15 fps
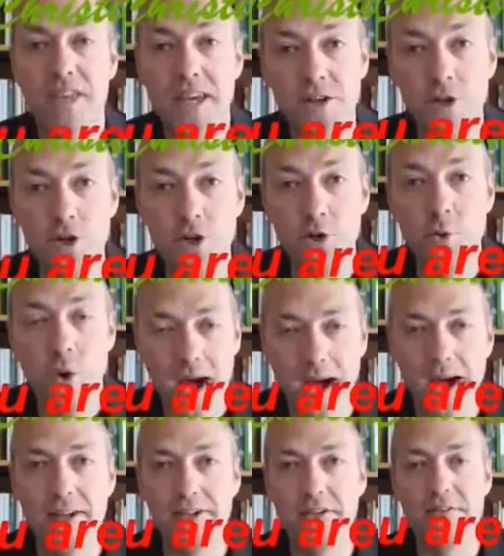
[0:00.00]
new
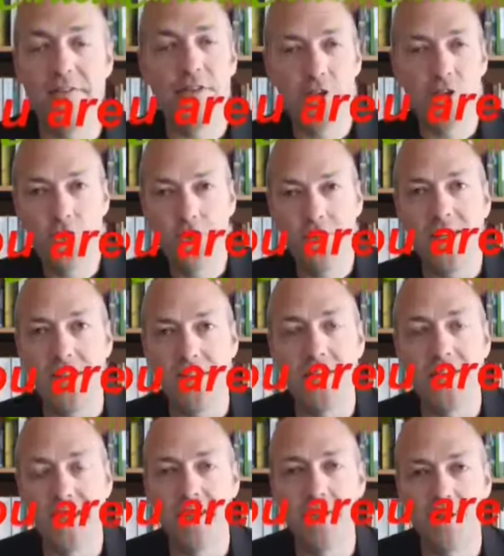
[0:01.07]
artificial
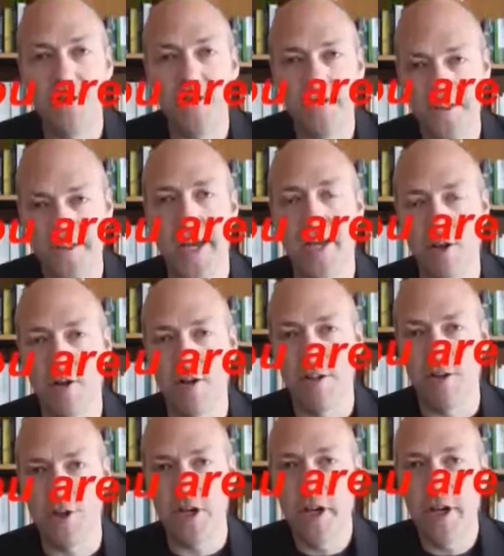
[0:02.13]
intelligence
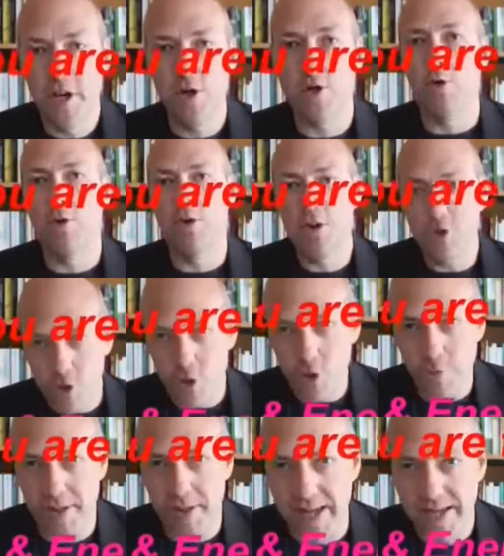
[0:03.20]
technology called
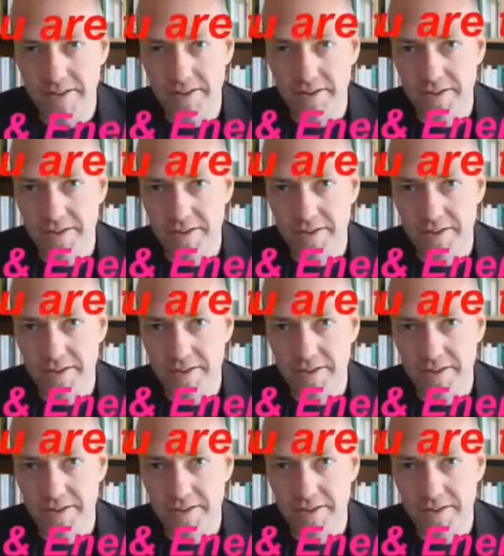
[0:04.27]
Duplex.